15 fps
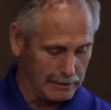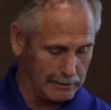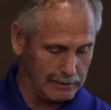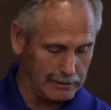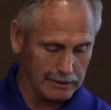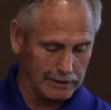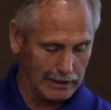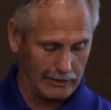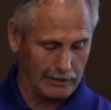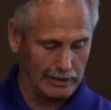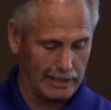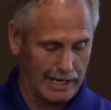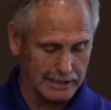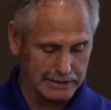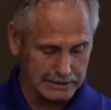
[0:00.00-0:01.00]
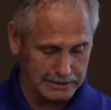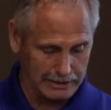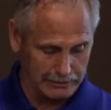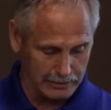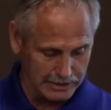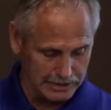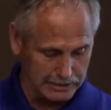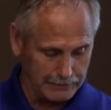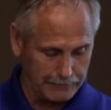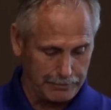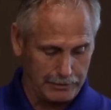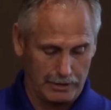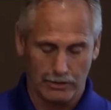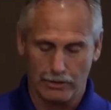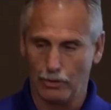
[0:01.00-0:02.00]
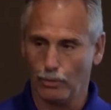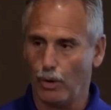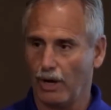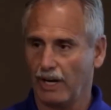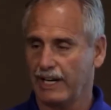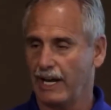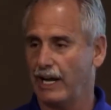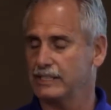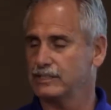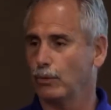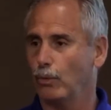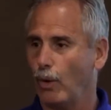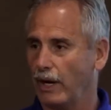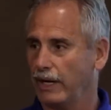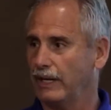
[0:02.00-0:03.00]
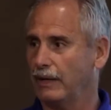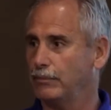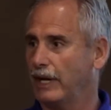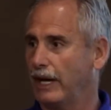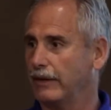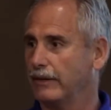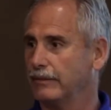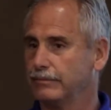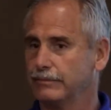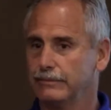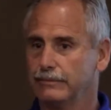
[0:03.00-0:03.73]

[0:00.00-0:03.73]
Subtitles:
And the last thing was, you want guys that want to get better.